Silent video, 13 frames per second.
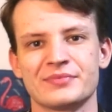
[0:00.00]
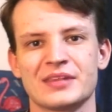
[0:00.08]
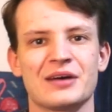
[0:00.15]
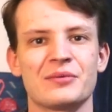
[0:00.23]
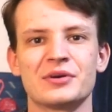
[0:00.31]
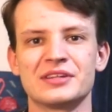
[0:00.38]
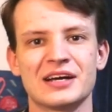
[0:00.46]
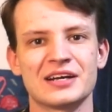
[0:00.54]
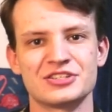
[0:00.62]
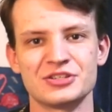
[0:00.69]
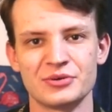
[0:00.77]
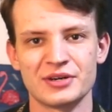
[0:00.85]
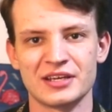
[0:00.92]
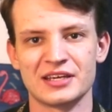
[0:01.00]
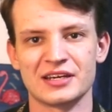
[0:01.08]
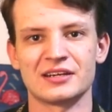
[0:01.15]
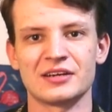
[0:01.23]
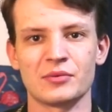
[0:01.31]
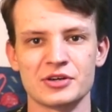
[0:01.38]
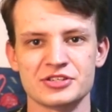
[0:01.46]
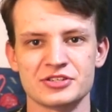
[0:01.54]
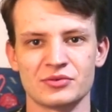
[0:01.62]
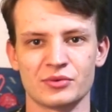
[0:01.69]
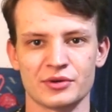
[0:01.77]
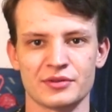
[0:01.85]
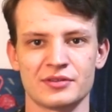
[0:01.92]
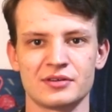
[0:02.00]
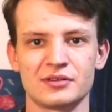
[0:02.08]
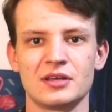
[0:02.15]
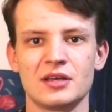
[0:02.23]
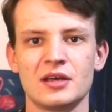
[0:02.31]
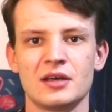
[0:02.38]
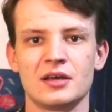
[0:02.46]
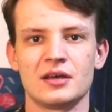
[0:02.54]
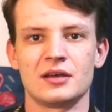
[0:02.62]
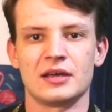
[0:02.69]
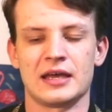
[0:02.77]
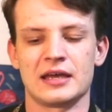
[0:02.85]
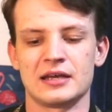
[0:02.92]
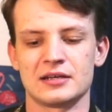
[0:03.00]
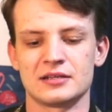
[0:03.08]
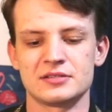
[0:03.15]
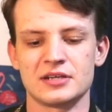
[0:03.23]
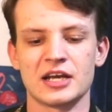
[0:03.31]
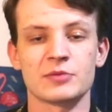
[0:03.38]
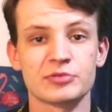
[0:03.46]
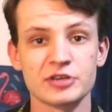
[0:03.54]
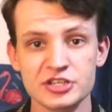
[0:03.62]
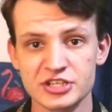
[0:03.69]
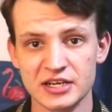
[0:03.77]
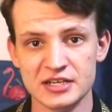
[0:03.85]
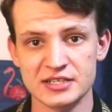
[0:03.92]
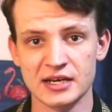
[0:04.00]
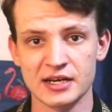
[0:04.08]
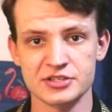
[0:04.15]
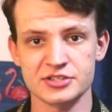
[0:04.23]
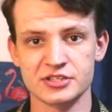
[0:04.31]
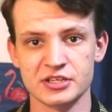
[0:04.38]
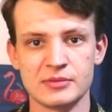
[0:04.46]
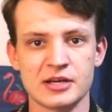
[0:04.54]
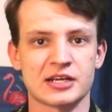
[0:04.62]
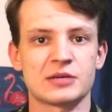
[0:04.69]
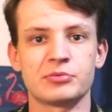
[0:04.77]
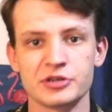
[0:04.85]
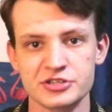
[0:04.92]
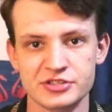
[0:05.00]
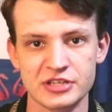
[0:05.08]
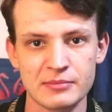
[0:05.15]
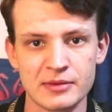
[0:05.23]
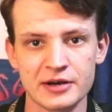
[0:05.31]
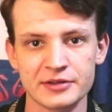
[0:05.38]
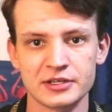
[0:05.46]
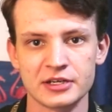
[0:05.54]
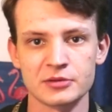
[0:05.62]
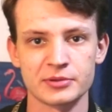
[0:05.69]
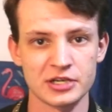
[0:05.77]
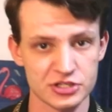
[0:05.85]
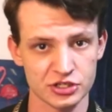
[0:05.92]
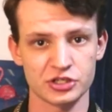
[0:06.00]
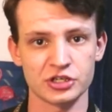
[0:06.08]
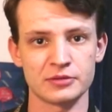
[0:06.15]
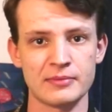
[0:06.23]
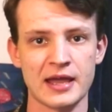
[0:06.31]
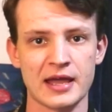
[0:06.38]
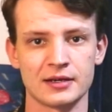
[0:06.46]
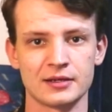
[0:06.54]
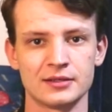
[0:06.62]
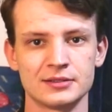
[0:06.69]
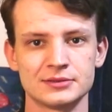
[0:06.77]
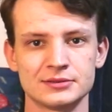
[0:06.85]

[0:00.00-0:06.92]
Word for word: I would not do it again. It wasn't worth it. And I appreciate his honesty. I'm not going to put his name out there, but he's a good man.